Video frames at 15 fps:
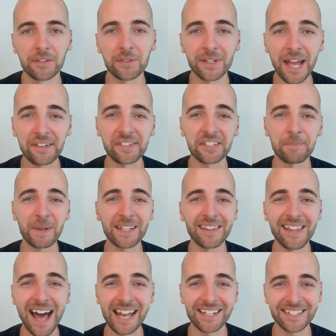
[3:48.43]
So guys, I spend a
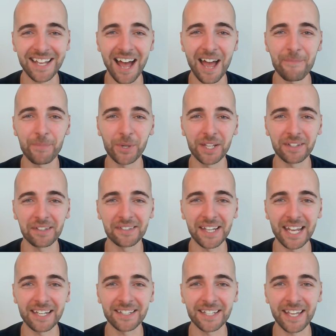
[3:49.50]
lot of time putting this
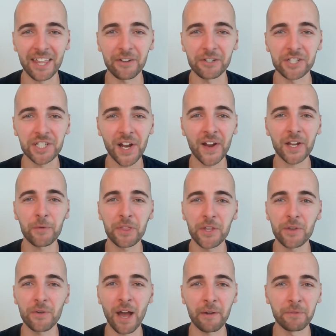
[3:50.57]
data together and sharing with
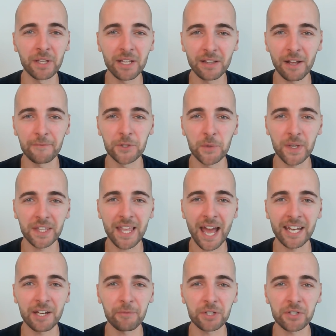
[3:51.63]
you. I really love doing
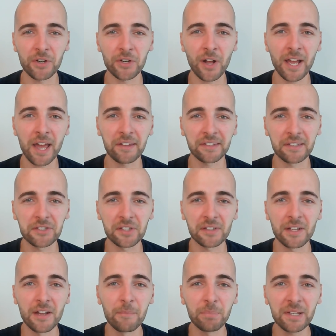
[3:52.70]
that. In return, all I ask is just
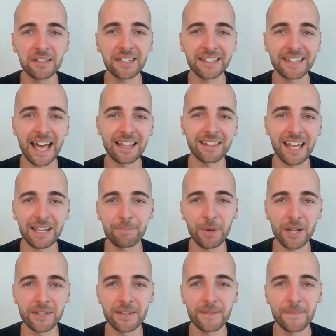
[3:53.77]
please hit that like
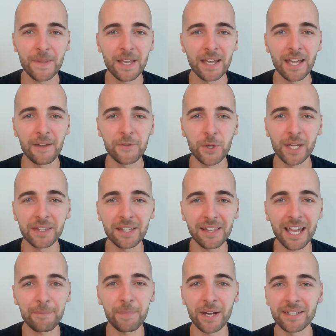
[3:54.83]
button. If you hit the
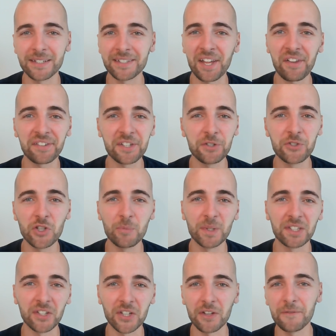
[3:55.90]
like button, it tells YouTube
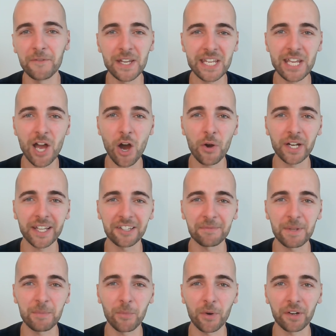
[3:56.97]
it's a good video and gets
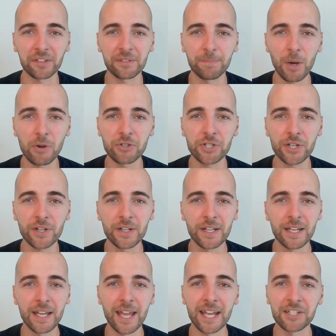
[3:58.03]
me more exposure.
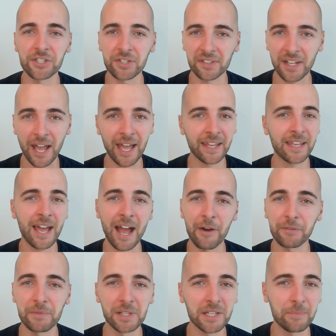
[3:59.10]
And just, yeah, I
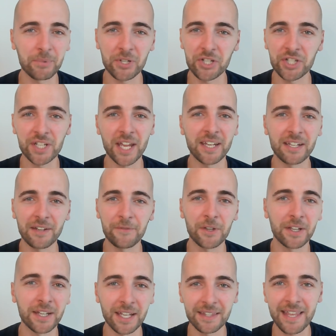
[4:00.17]
would really appreciate it if you
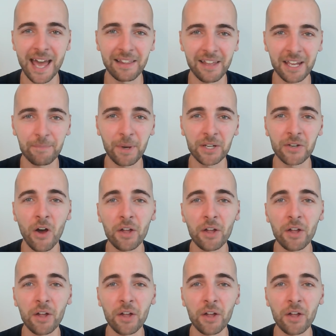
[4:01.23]
could hit that like button.